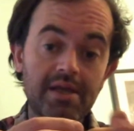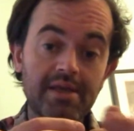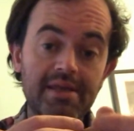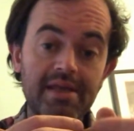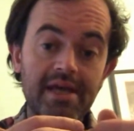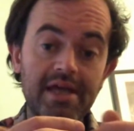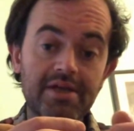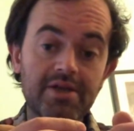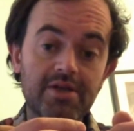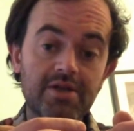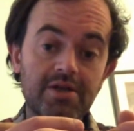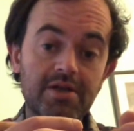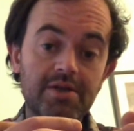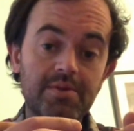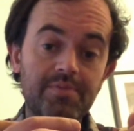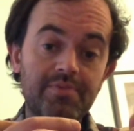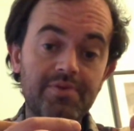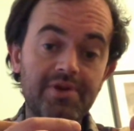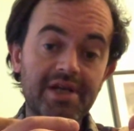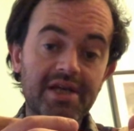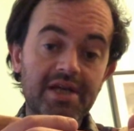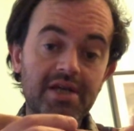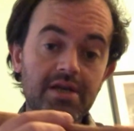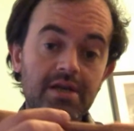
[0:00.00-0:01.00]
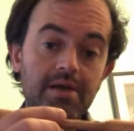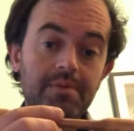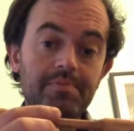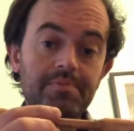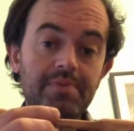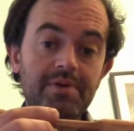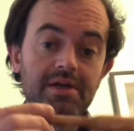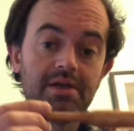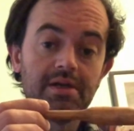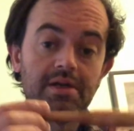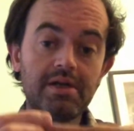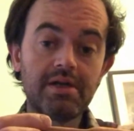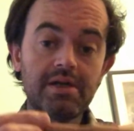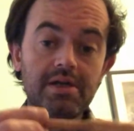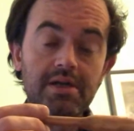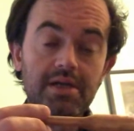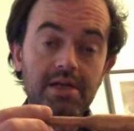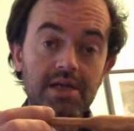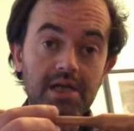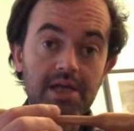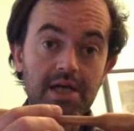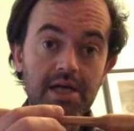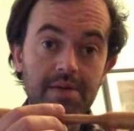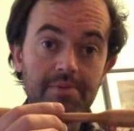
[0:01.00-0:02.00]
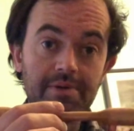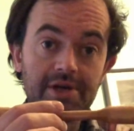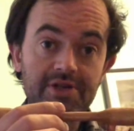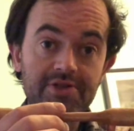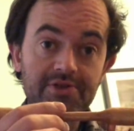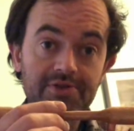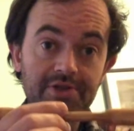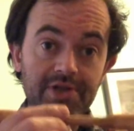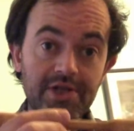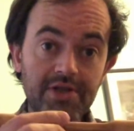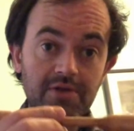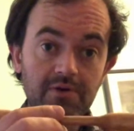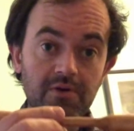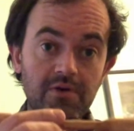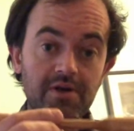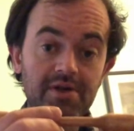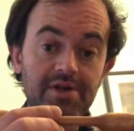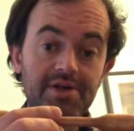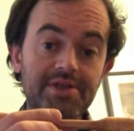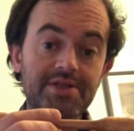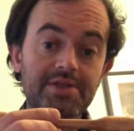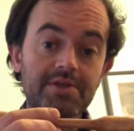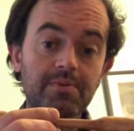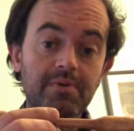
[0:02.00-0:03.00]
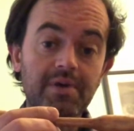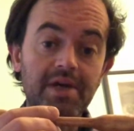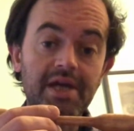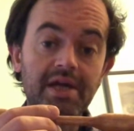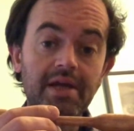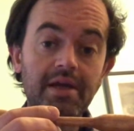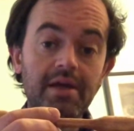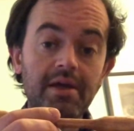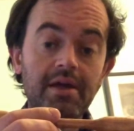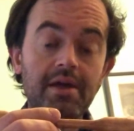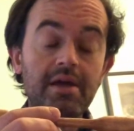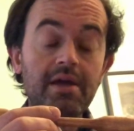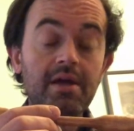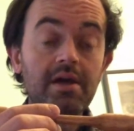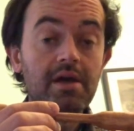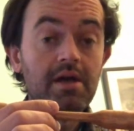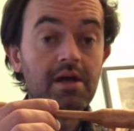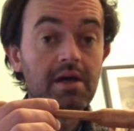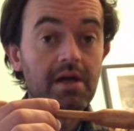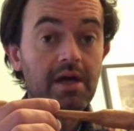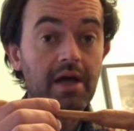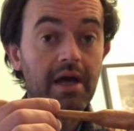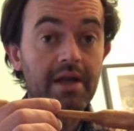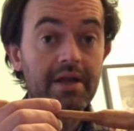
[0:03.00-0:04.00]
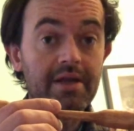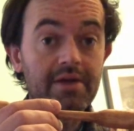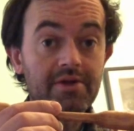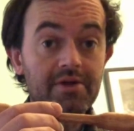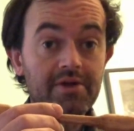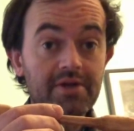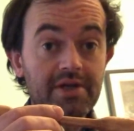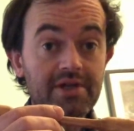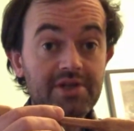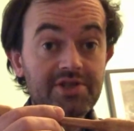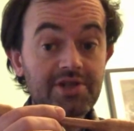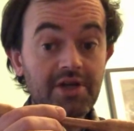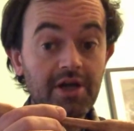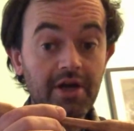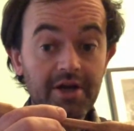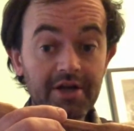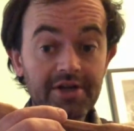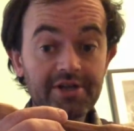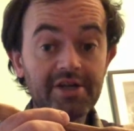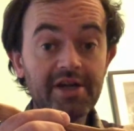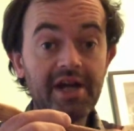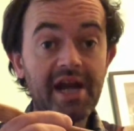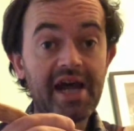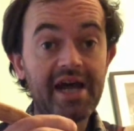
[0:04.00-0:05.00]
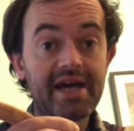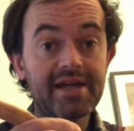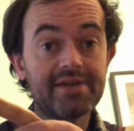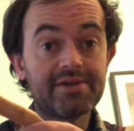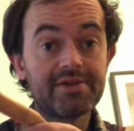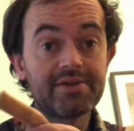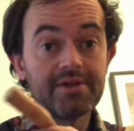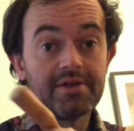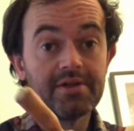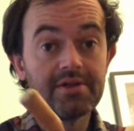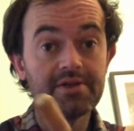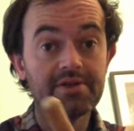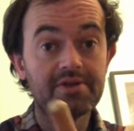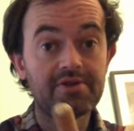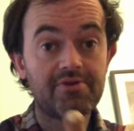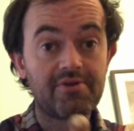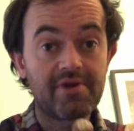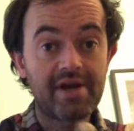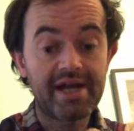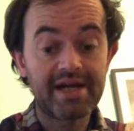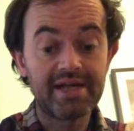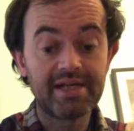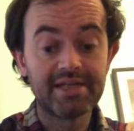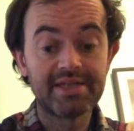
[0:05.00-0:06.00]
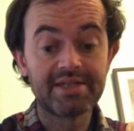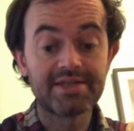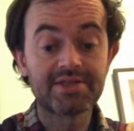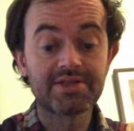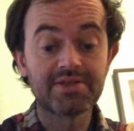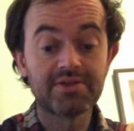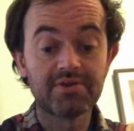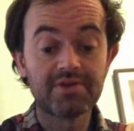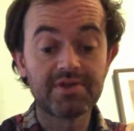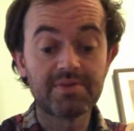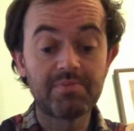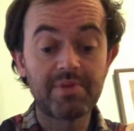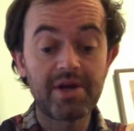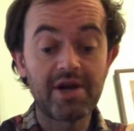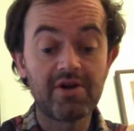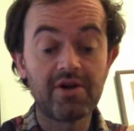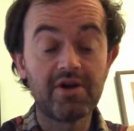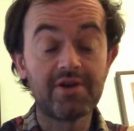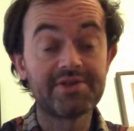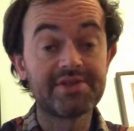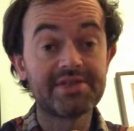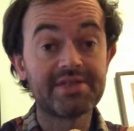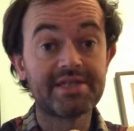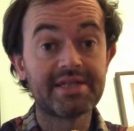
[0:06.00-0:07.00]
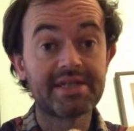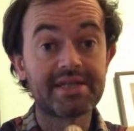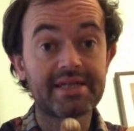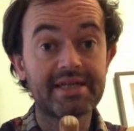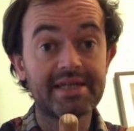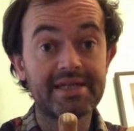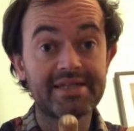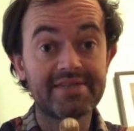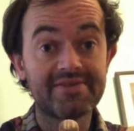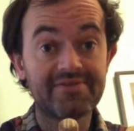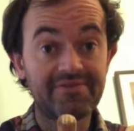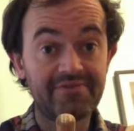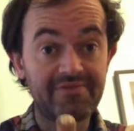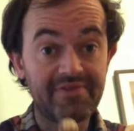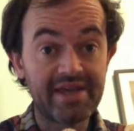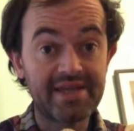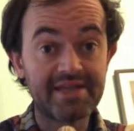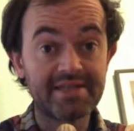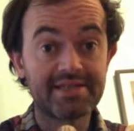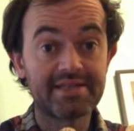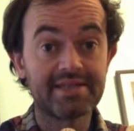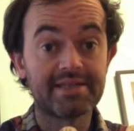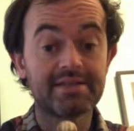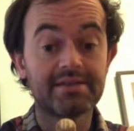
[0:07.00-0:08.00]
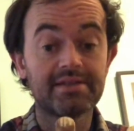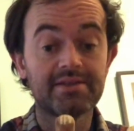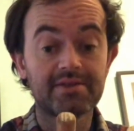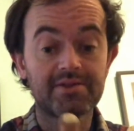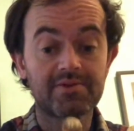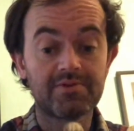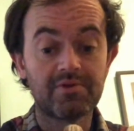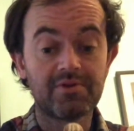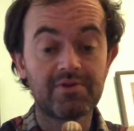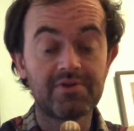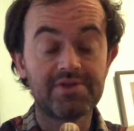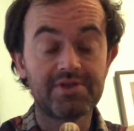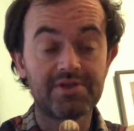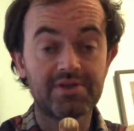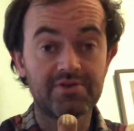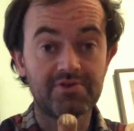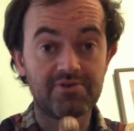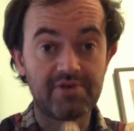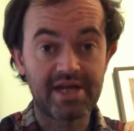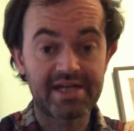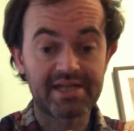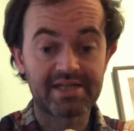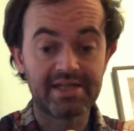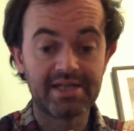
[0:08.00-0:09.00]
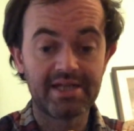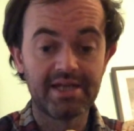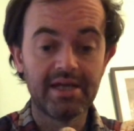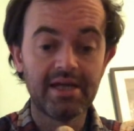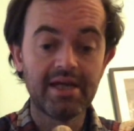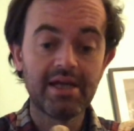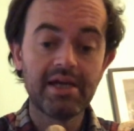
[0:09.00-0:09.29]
Then you're going to bring it up about 3/4 the way, and then you're going to turn your hand directly so the Bodhran stick is facing towards you directly.